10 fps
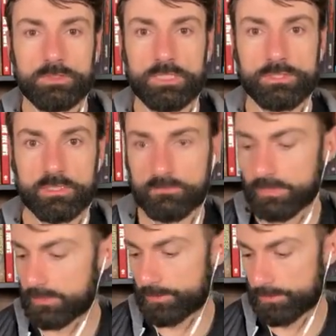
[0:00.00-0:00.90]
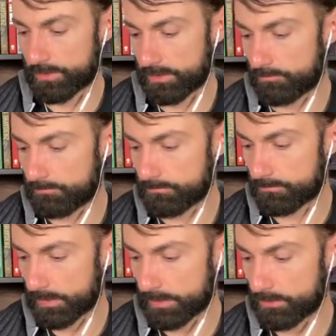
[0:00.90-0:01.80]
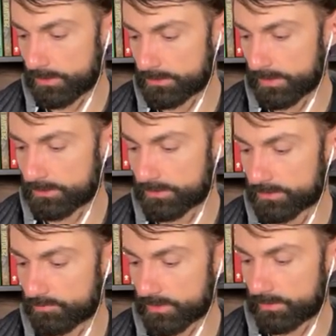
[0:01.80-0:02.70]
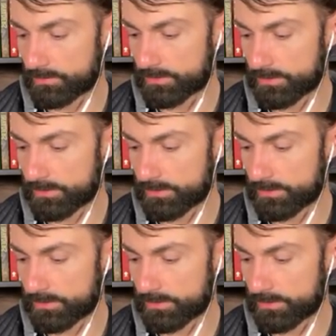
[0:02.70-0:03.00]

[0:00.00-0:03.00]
changing the environment. Okay, I go on tangents sometimes.